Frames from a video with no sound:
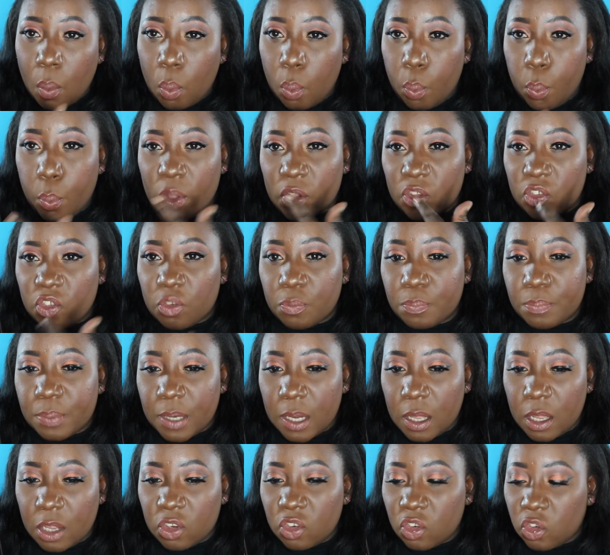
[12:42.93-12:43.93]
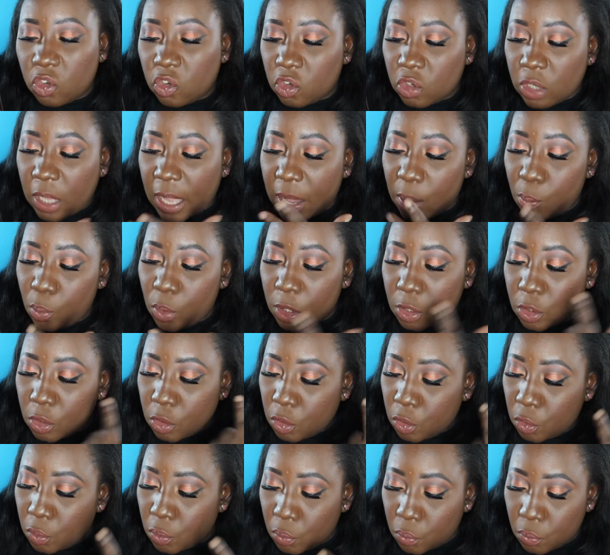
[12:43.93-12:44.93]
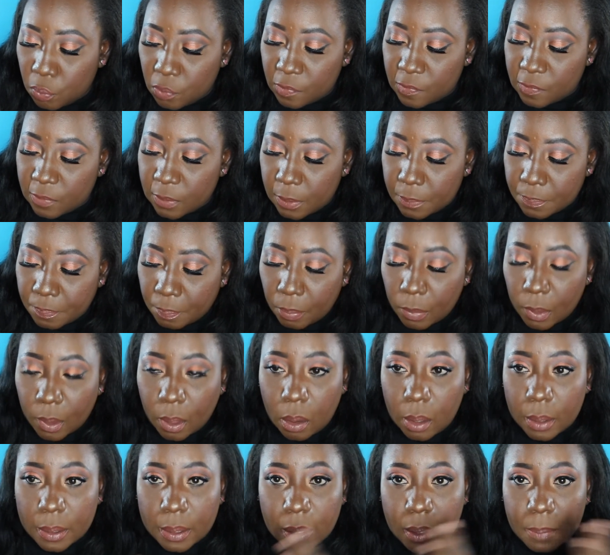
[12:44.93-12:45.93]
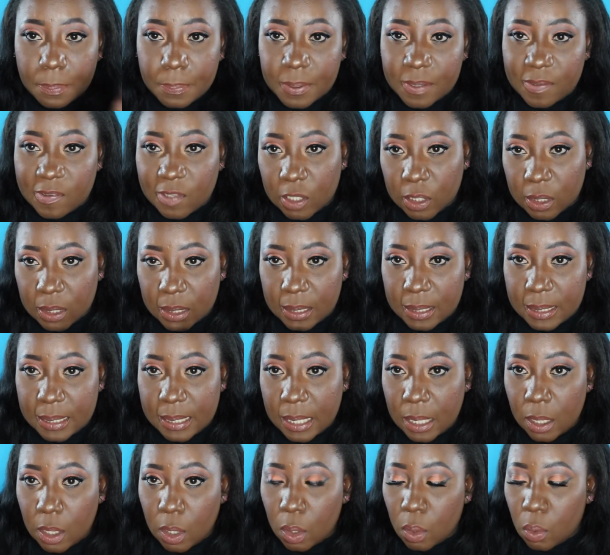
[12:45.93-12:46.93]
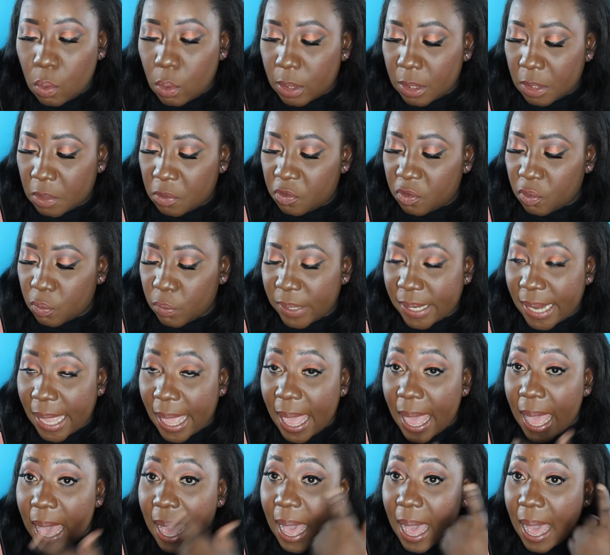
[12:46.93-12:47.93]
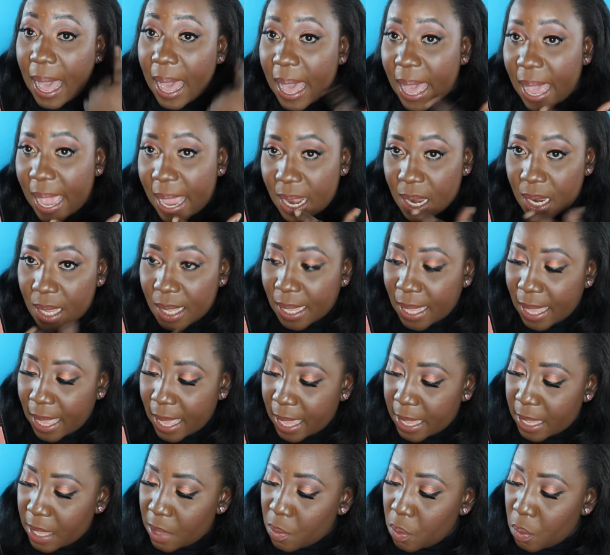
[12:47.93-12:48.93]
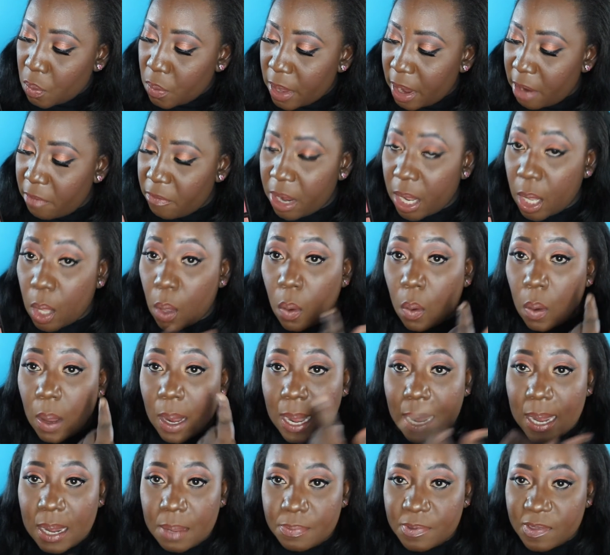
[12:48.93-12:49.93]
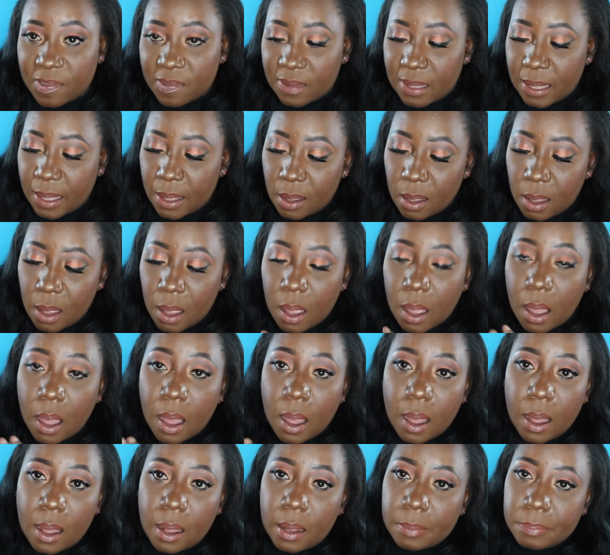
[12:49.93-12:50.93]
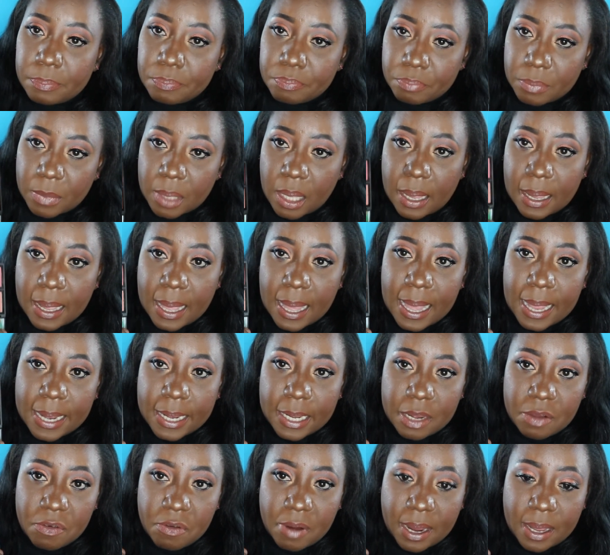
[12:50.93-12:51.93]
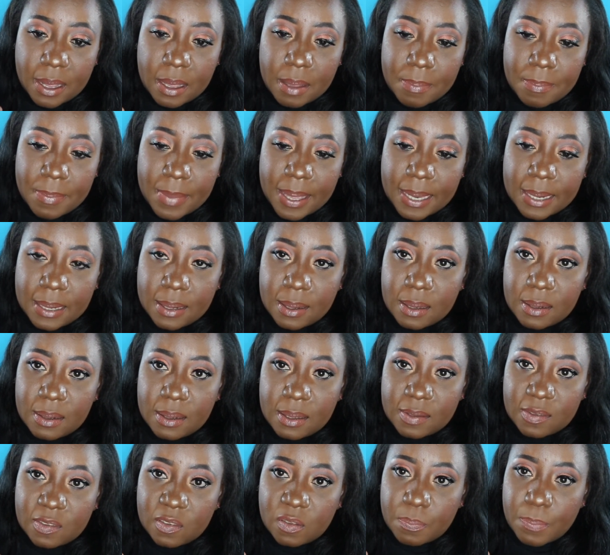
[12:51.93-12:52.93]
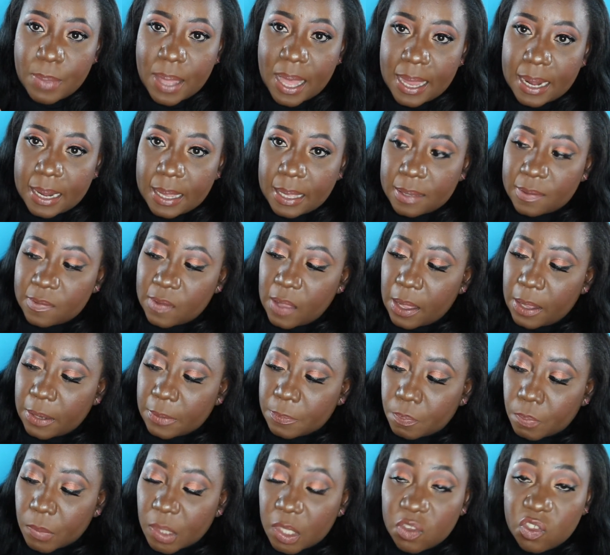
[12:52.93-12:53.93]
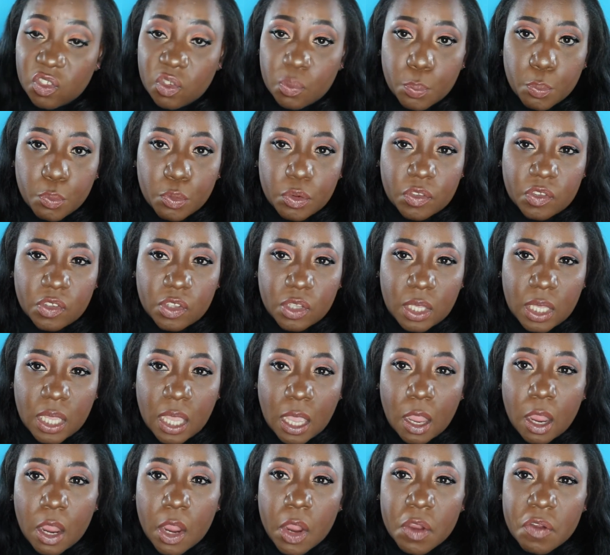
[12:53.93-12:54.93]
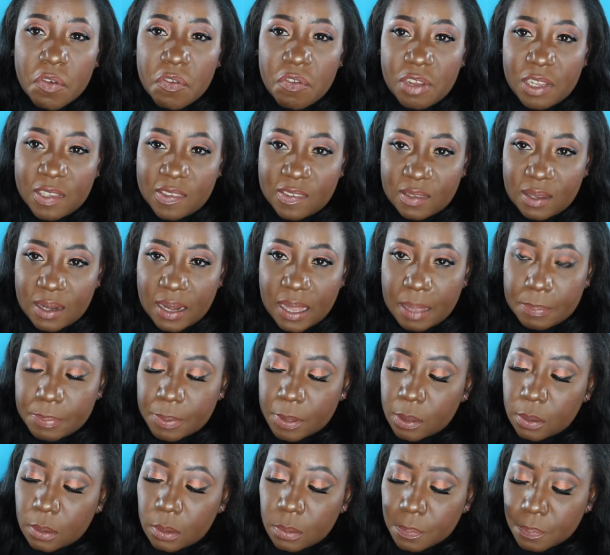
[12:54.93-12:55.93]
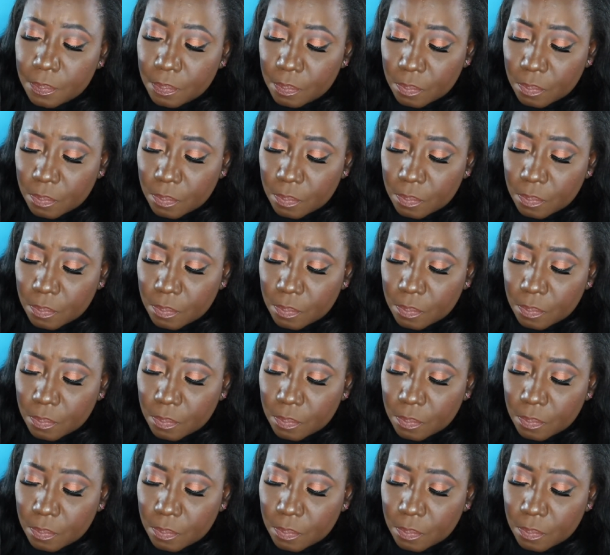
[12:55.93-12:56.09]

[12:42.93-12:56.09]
which blush I want to use on a particular day according to what eye look I am wearing or lipstick, I highly recommend this palette, and it's pretty reasonable,